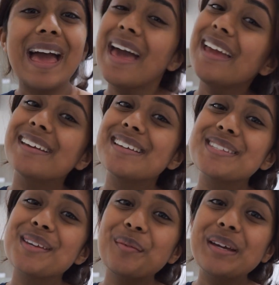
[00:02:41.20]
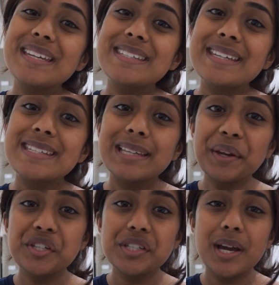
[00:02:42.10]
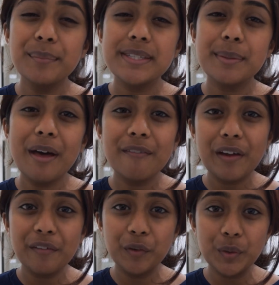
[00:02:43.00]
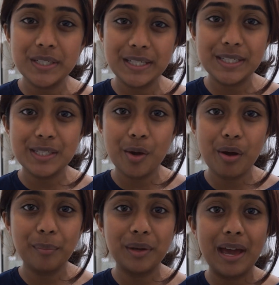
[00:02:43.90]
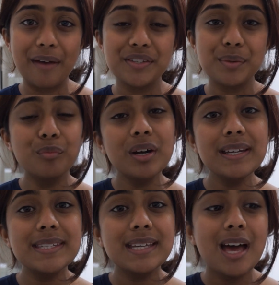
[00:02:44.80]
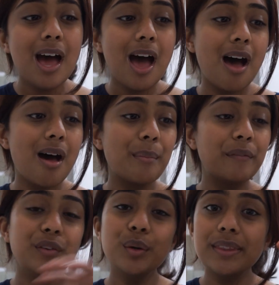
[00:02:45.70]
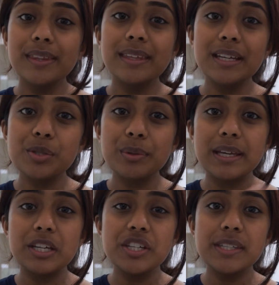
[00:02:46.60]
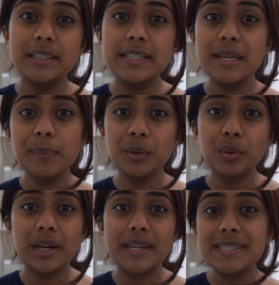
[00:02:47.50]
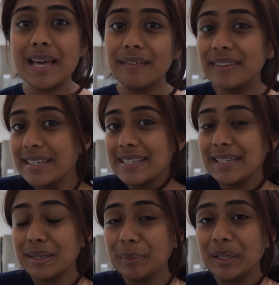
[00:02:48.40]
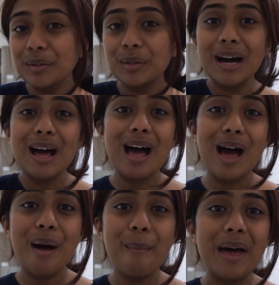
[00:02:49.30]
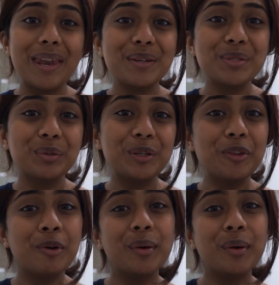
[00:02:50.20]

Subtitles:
Hey, so it is lunchtime. It's about 5:40, so I'm gonna have some rice, a few other things with it, just like a typical kind of South Indian meal, and I'll talk you through